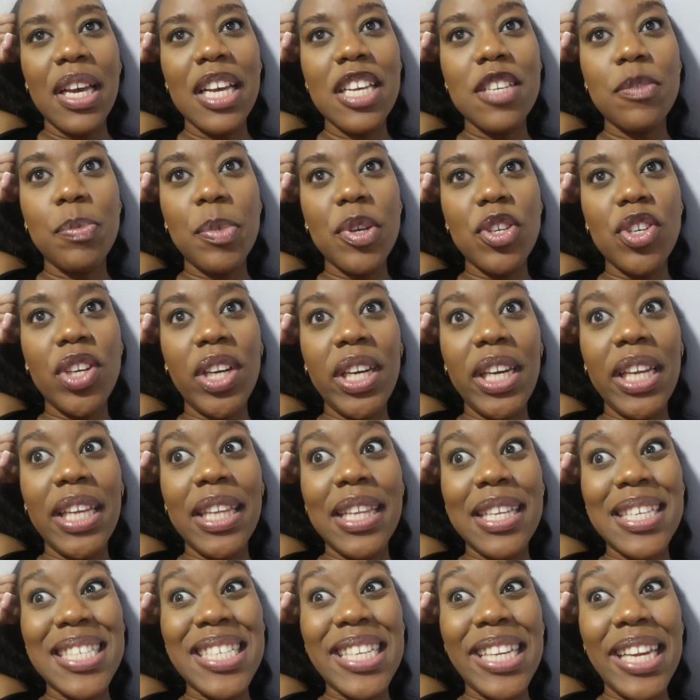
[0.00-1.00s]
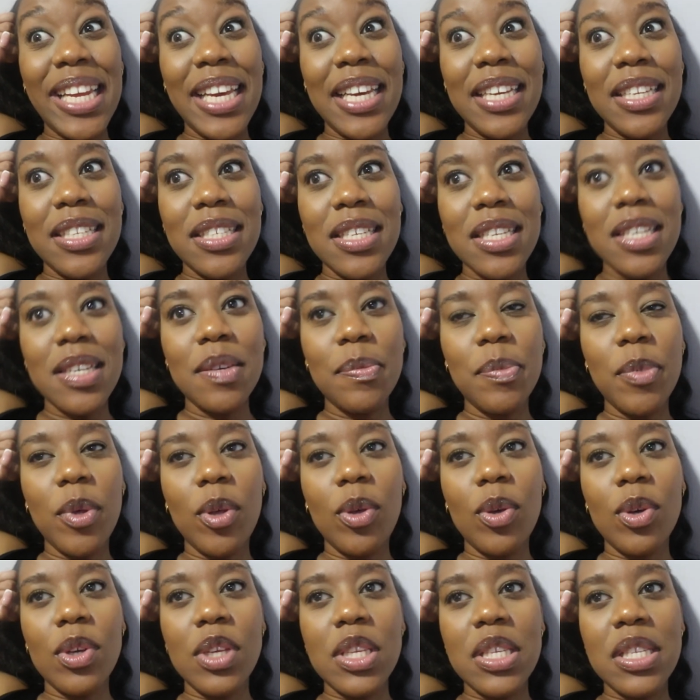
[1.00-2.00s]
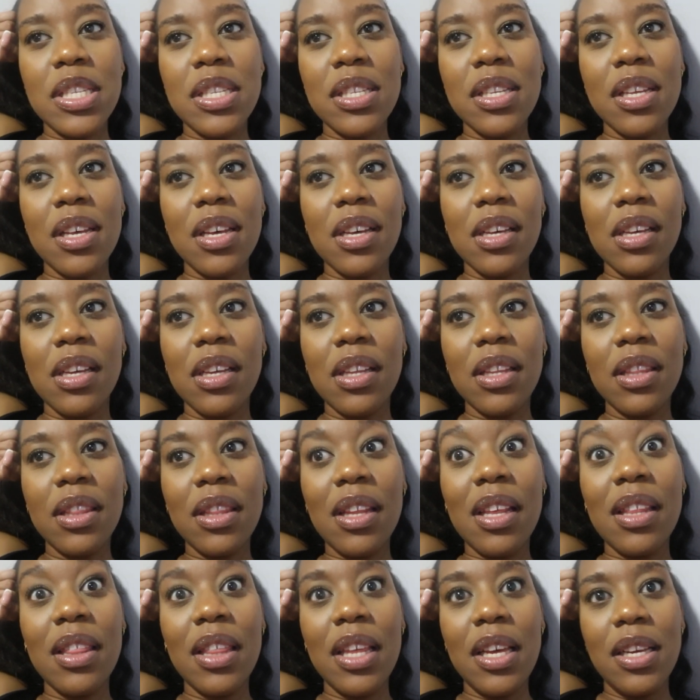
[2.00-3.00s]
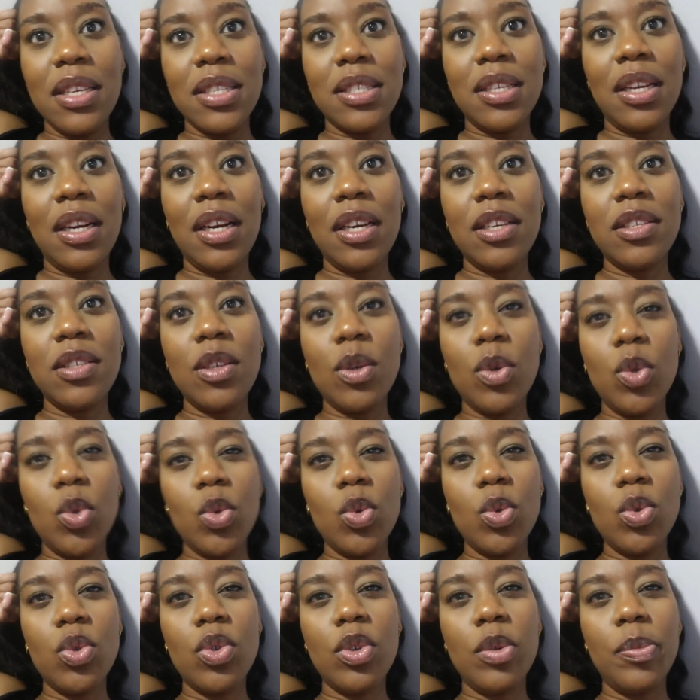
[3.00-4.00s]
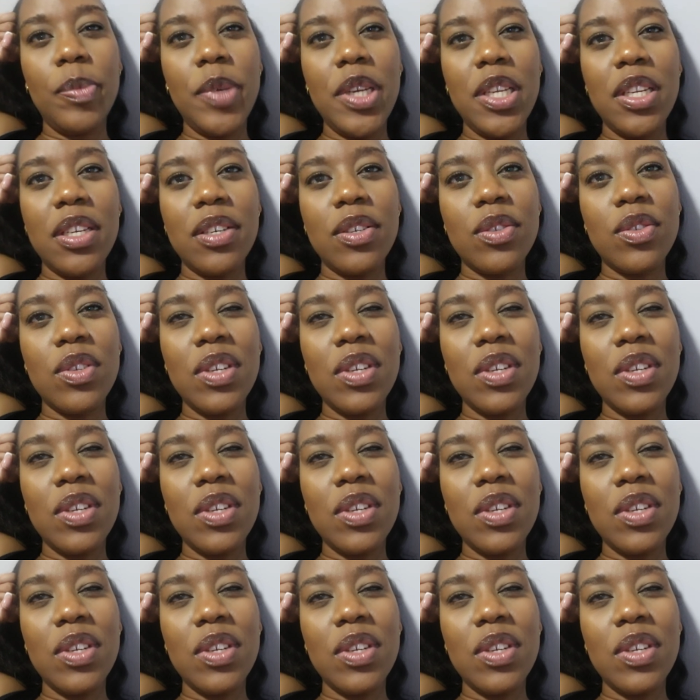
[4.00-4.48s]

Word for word: especially this late because the things that I see on social media.